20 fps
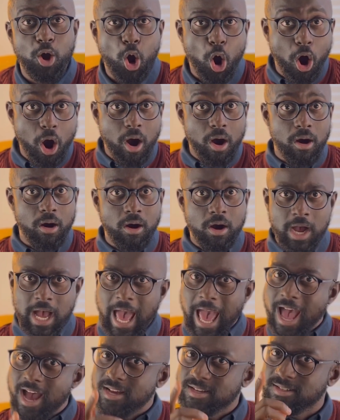Or
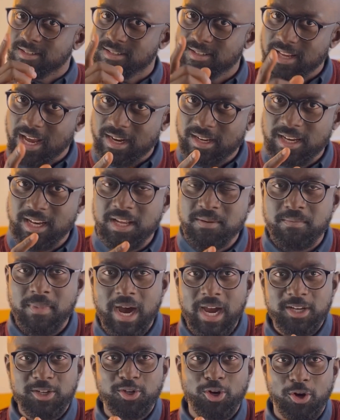exactly
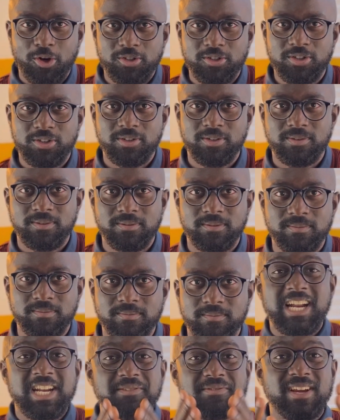my thoughts.
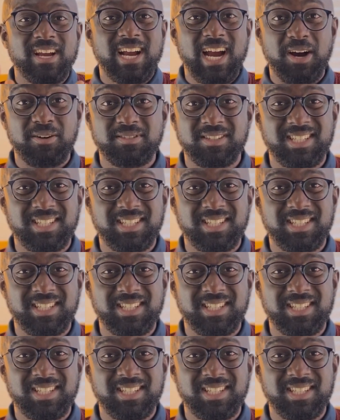I can't even count the